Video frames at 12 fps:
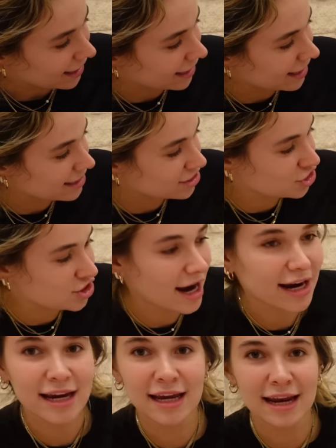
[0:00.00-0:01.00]
He is
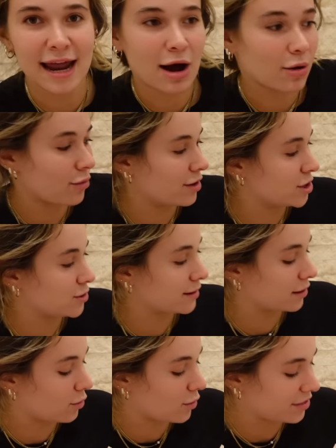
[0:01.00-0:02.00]
checking it out,
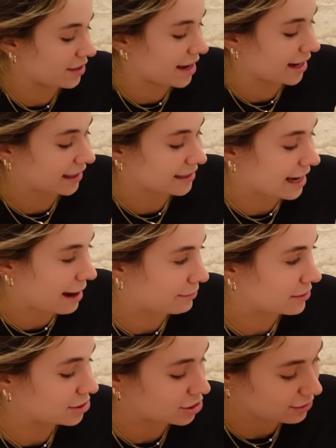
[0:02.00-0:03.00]
wondering what the heck has
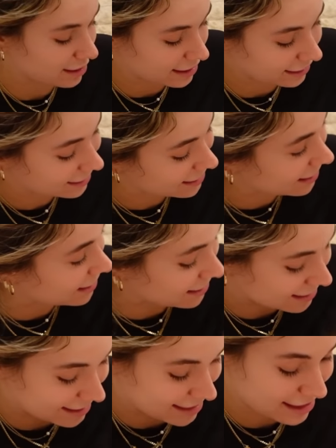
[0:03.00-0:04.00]
happened to it
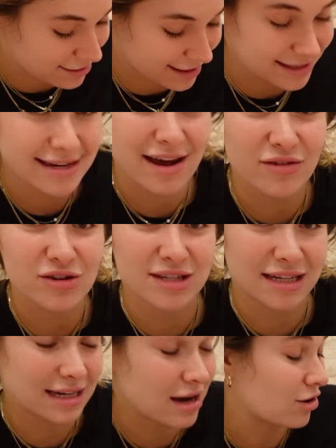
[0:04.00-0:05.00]
because Theo has never
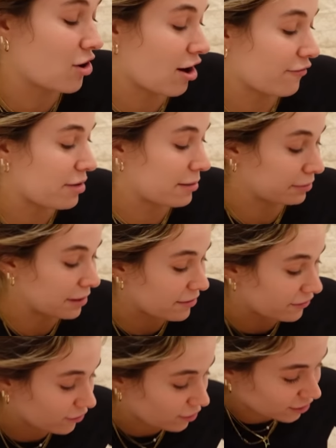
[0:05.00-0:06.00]
seen a carved pumpkin
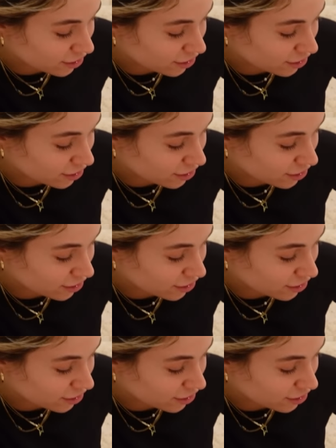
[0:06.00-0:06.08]
before.